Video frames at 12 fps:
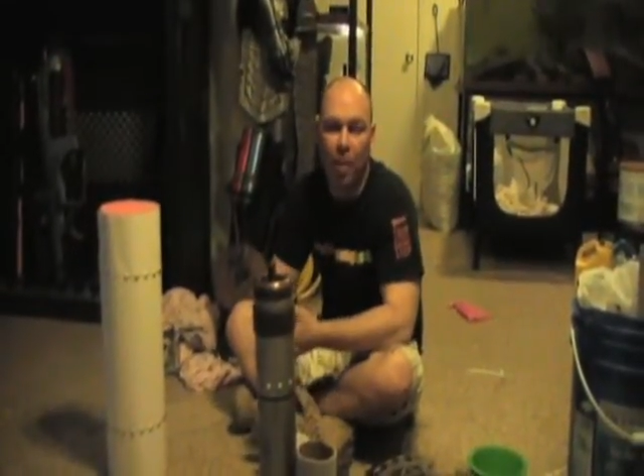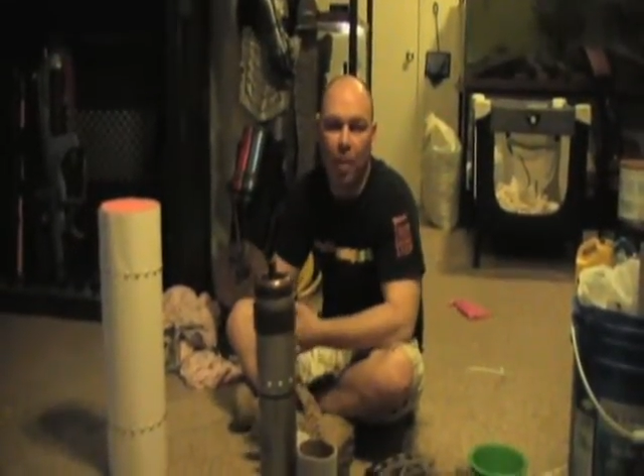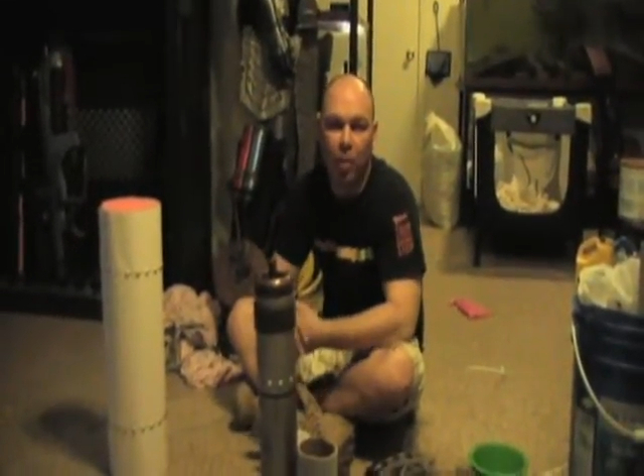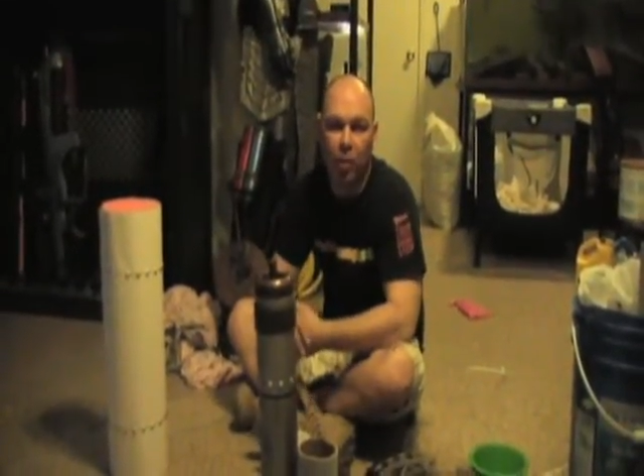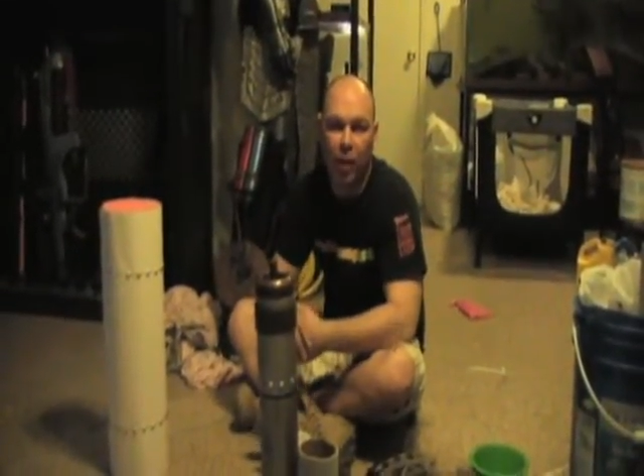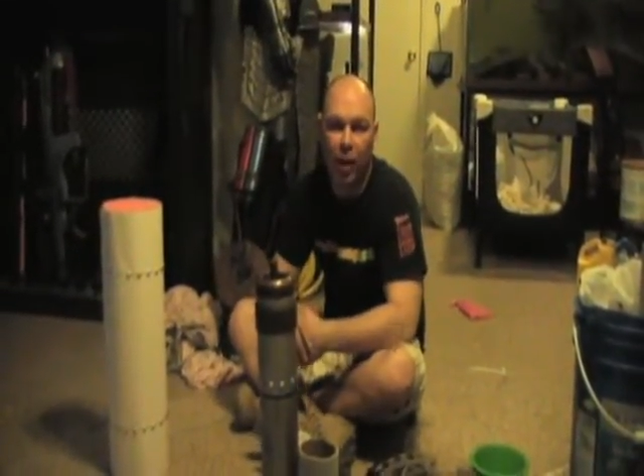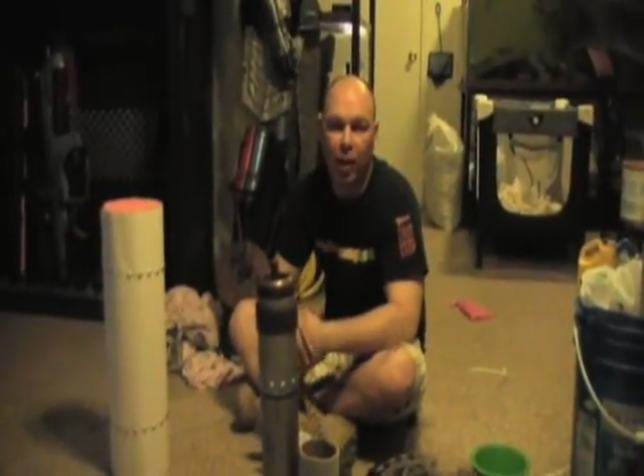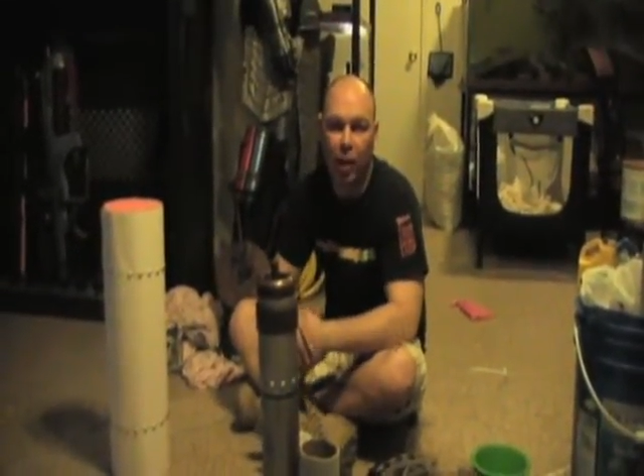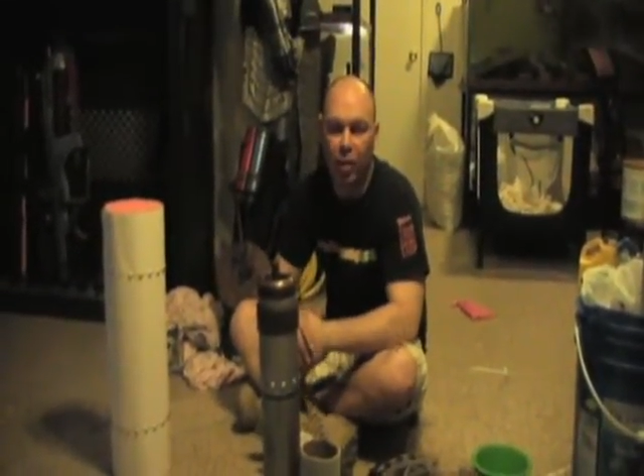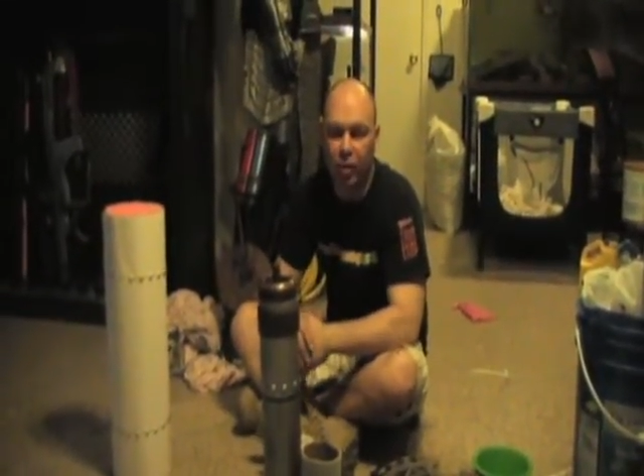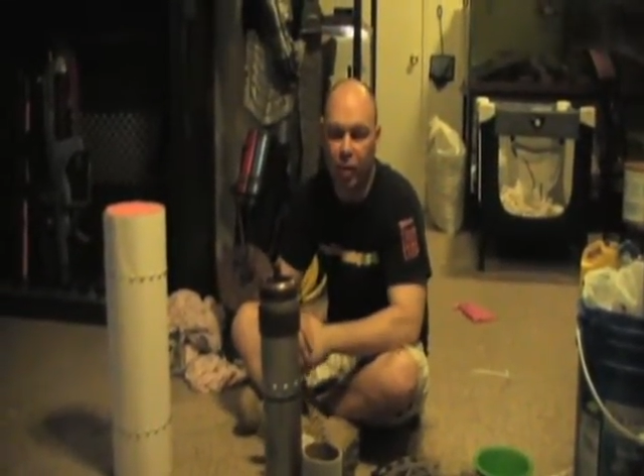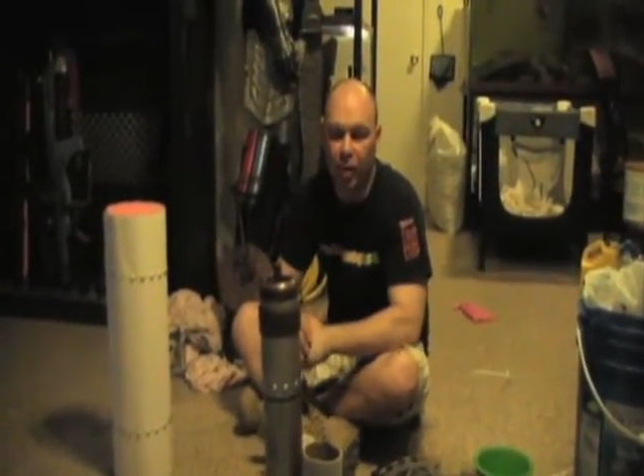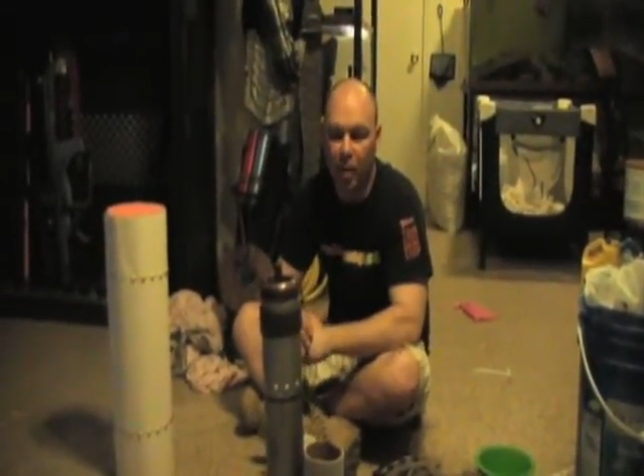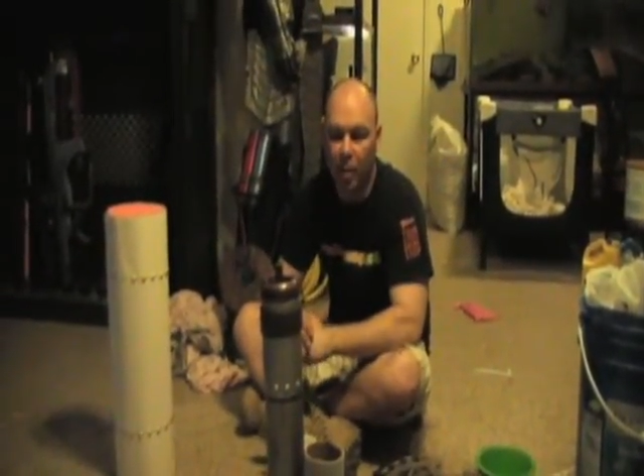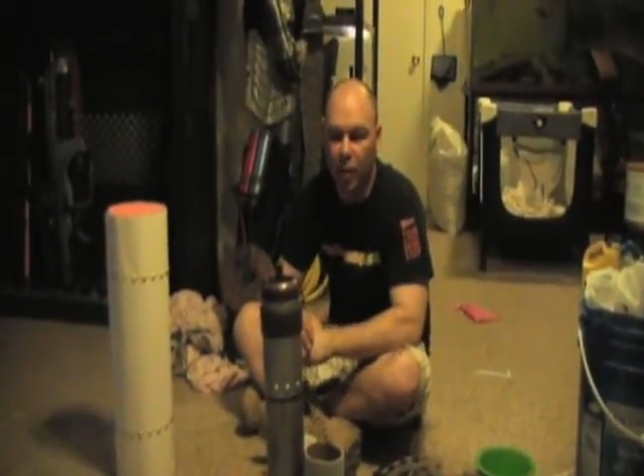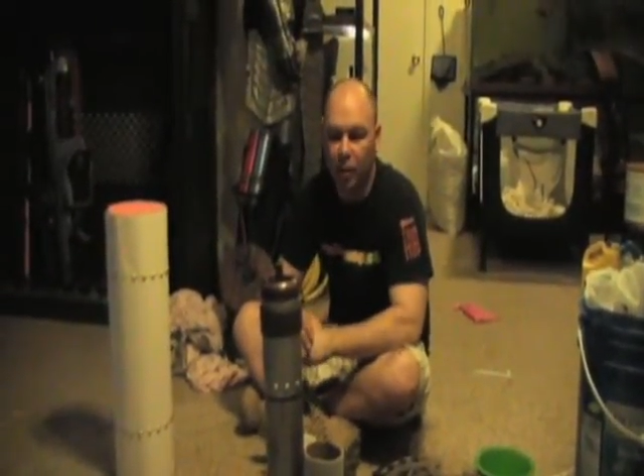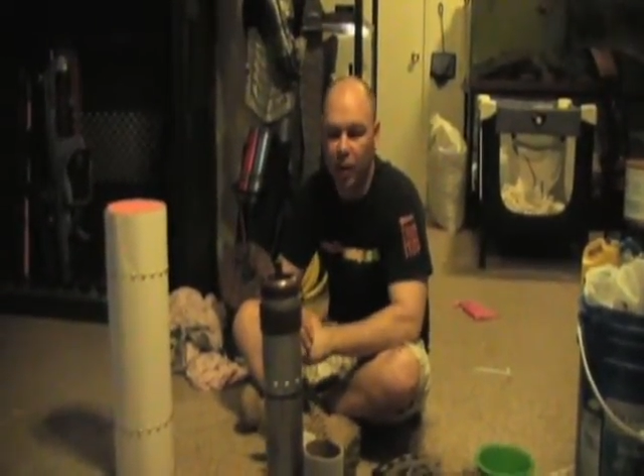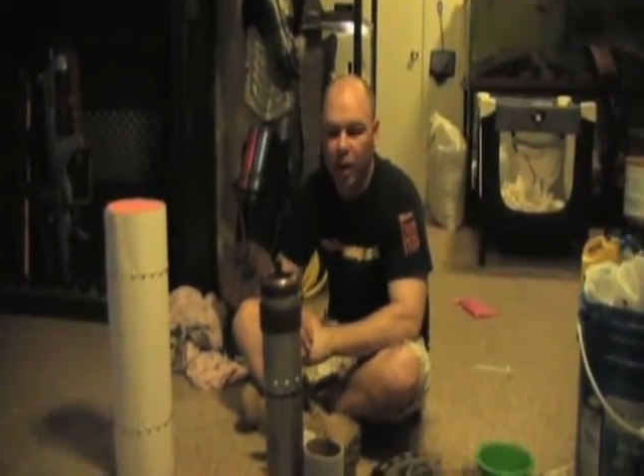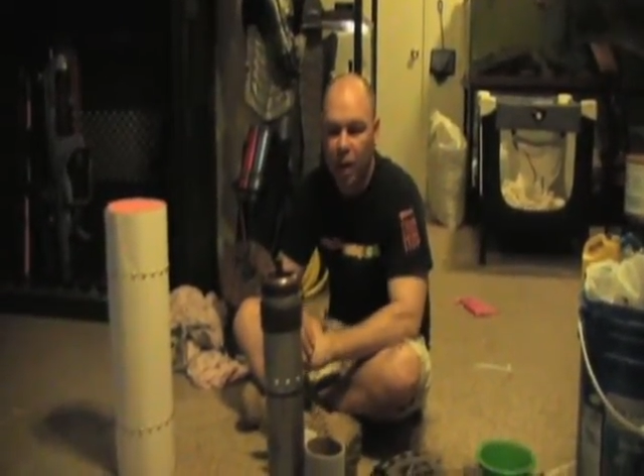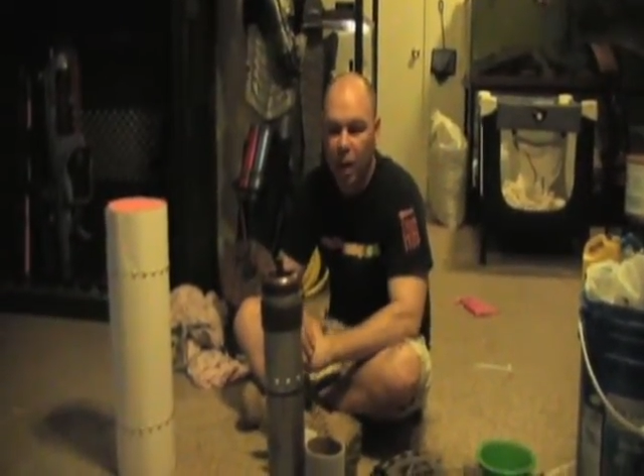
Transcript: members, and the Hunters Litter members.